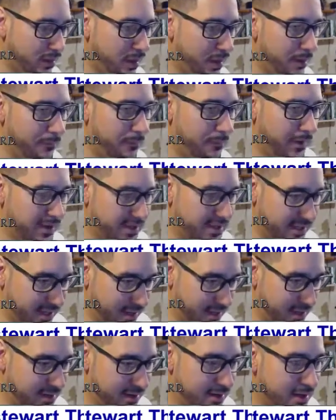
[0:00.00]

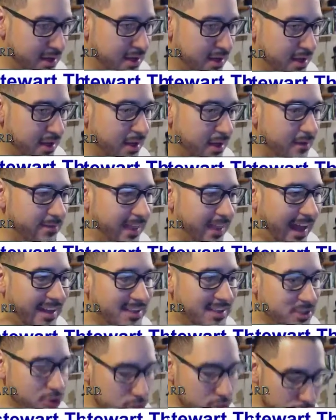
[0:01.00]
Pshk! If that
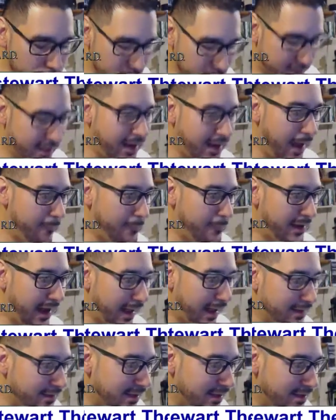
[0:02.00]
is true, then
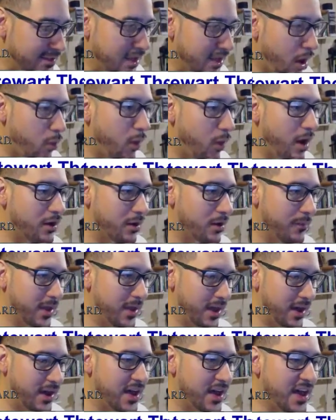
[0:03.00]
Uplanders are welcome
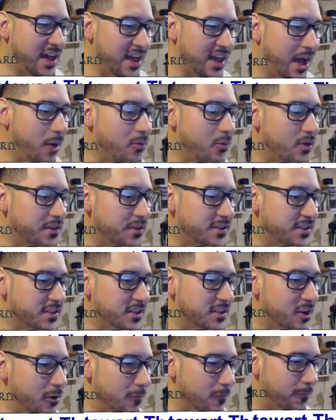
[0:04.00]
here. Come with
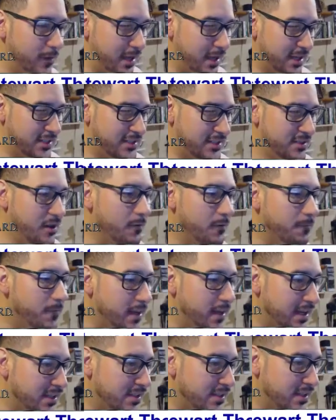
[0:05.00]

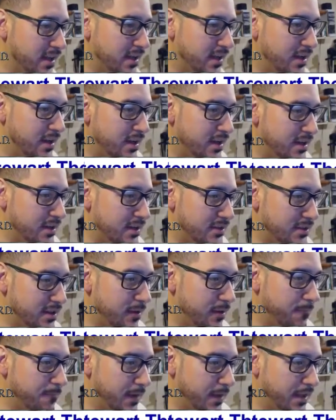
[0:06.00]
Slowflix.
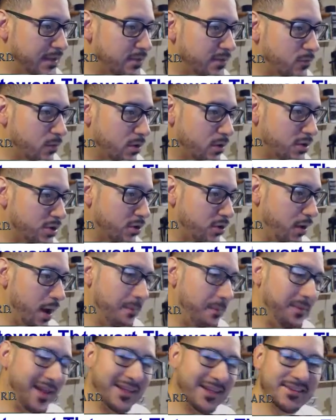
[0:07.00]
Slowfix will show
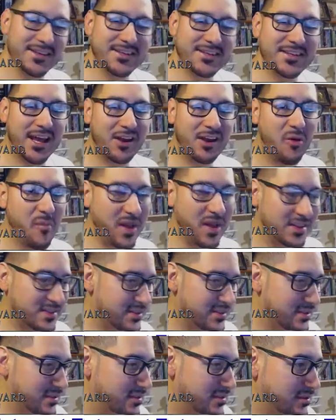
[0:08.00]
Uplander settlement.
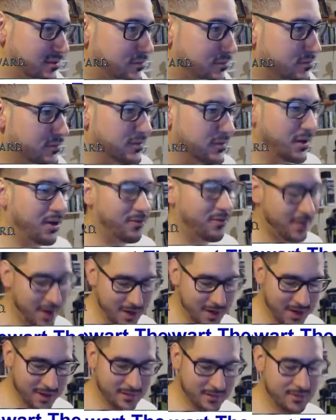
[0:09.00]

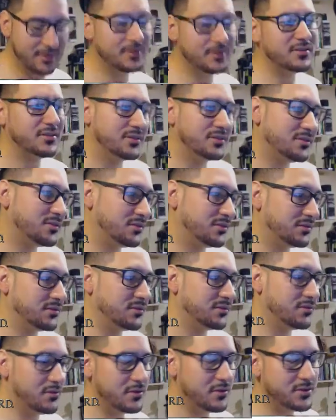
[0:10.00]
Alright.
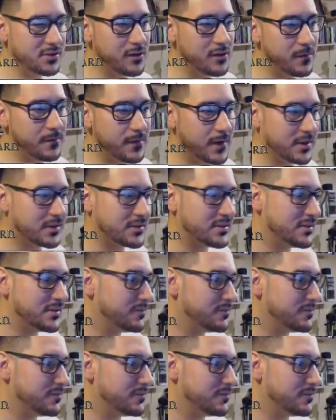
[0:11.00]
Who's Slowfix?